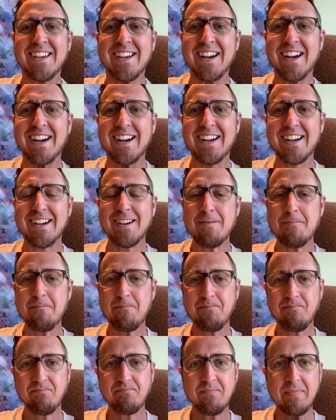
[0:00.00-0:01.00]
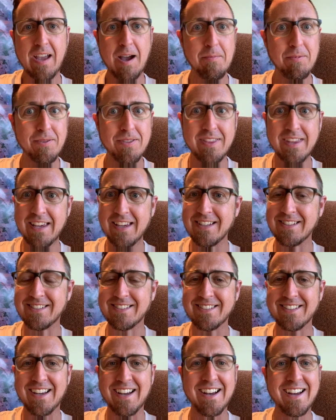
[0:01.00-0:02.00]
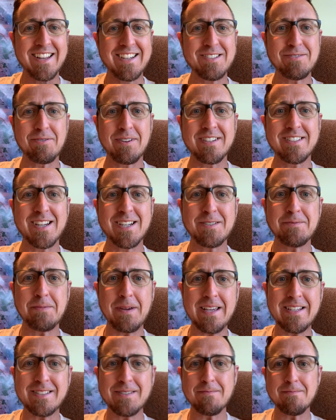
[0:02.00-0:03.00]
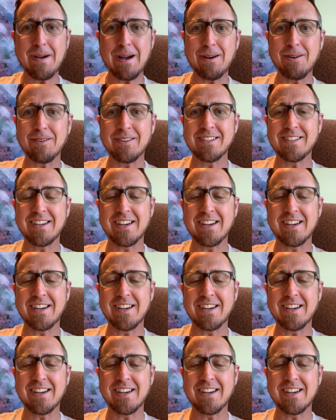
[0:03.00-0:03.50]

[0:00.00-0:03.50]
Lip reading: Couple things I just want to touch base about.